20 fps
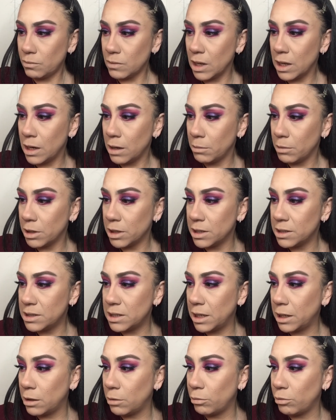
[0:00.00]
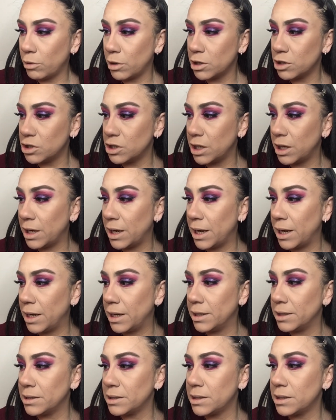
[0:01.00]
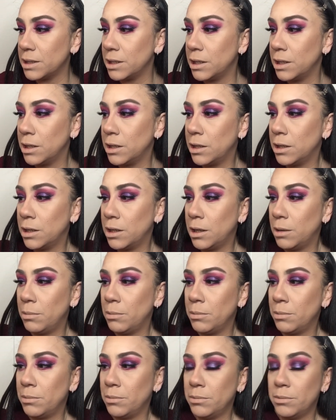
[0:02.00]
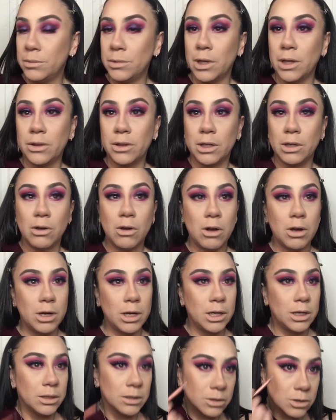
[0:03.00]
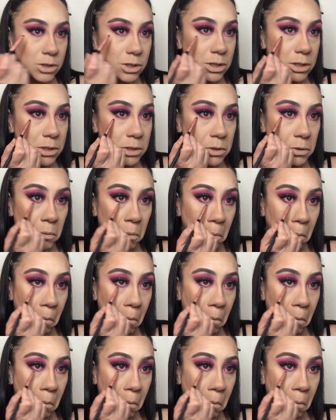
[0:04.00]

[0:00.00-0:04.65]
And I'm going to take a brush that has nothing on it just to